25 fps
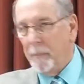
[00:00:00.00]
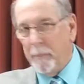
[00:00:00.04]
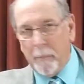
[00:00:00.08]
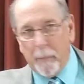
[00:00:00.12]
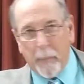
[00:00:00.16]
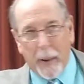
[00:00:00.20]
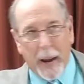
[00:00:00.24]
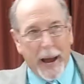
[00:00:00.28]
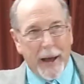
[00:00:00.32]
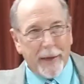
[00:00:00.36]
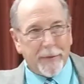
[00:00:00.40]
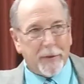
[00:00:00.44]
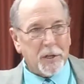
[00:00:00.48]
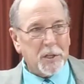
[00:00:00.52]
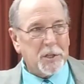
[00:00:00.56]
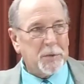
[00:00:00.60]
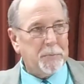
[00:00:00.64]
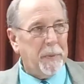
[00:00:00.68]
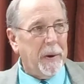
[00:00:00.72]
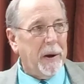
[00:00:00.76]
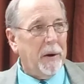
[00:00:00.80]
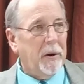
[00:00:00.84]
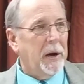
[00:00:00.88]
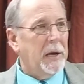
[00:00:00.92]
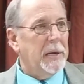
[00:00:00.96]
By the
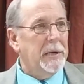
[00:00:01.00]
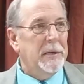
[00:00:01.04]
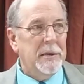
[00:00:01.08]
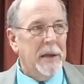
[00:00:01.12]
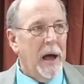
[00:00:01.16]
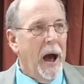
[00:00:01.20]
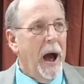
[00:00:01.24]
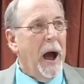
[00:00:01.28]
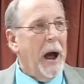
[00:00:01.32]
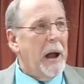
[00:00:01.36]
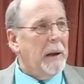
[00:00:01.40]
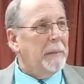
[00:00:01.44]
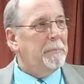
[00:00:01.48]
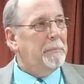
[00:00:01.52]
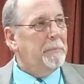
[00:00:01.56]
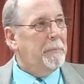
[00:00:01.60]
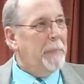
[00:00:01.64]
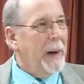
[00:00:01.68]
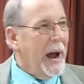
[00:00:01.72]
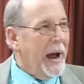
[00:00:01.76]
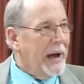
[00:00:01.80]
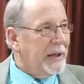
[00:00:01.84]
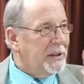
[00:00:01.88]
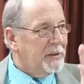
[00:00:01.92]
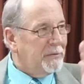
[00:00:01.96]
Spirit, not
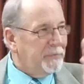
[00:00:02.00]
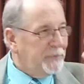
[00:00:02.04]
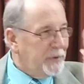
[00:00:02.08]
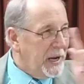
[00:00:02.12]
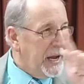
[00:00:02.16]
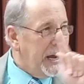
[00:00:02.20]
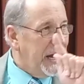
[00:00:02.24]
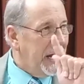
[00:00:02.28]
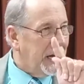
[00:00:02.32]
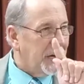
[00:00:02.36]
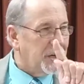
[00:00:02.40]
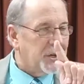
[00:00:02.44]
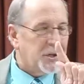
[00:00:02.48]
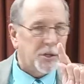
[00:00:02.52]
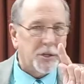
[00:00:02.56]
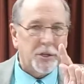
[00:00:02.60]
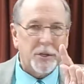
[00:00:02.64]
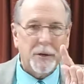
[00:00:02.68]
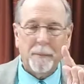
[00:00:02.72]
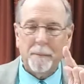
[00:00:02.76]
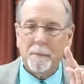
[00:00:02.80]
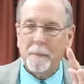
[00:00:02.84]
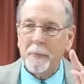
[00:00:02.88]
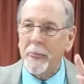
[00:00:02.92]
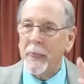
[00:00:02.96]
by the flesh.
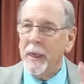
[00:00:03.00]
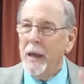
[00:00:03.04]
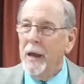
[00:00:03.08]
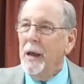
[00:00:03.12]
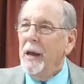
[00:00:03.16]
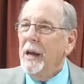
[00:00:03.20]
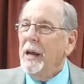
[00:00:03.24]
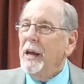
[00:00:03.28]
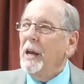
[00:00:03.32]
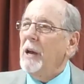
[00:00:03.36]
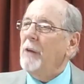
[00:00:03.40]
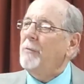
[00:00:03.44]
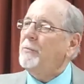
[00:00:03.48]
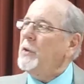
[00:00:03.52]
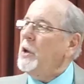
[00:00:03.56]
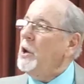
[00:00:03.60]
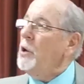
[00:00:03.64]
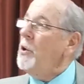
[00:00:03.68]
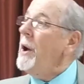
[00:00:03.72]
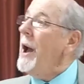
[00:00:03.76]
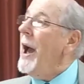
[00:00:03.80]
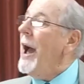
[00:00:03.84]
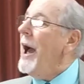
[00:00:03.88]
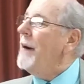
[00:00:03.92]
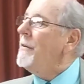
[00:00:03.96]
If you
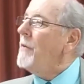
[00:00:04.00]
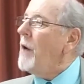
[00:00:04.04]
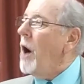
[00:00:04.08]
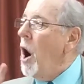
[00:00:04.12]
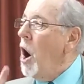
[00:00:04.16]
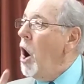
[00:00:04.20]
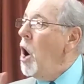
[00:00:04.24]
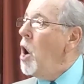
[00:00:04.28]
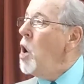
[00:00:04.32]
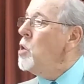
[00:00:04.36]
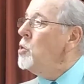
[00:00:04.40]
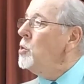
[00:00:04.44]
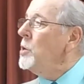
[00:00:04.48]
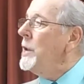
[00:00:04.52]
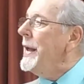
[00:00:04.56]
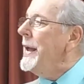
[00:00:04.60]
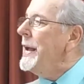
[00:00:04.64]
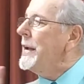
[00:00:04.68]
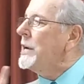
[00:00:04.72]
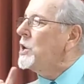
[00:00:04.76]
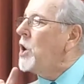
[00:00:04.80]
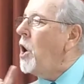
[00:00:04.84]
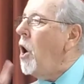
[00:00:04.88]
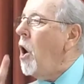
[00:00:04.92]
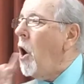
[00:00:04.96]
have only
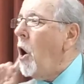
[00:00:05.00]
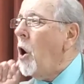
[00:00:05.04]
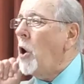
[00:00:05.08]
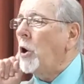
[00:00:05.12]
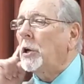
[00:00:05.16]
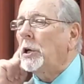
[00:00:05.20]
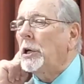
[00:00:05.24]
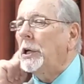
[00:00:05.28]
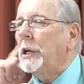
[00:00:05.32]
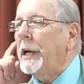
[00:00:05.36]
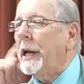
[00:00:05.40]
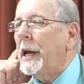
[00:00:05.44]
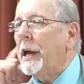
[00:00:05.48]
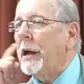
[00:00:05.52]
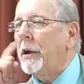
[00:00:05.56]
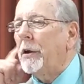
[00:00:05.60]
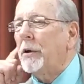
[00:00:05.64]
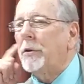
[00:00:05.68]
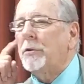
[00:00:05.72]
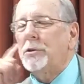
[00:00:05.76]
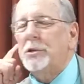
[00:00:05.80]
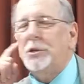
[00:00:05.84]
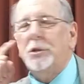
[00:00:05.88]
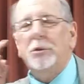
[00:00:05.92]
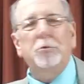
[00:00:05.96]
carnal
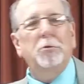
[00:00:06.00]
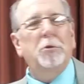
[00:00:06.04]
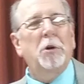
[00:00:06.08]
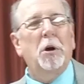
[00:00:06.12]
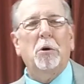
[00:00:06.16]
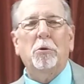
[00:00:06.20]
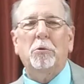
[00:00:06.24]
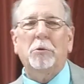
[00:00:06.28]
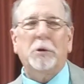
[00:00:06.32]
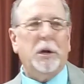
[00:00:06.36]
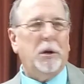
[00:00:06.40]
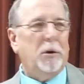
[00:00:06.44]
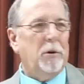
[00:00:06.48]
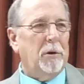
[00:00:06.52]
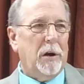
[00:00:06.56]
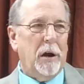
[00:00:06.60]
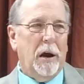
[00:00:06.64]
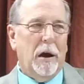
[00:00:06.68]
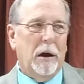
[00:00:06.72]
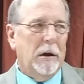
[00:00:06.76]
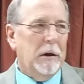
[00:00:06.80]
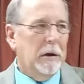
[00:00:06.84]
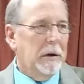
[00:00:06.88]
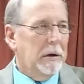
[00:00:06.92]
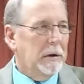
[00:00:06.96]
ears, you don't hear
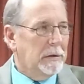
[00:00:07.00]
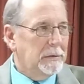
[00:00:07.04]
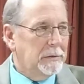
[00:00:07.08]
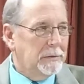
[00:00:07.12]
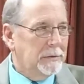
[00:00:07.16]
God.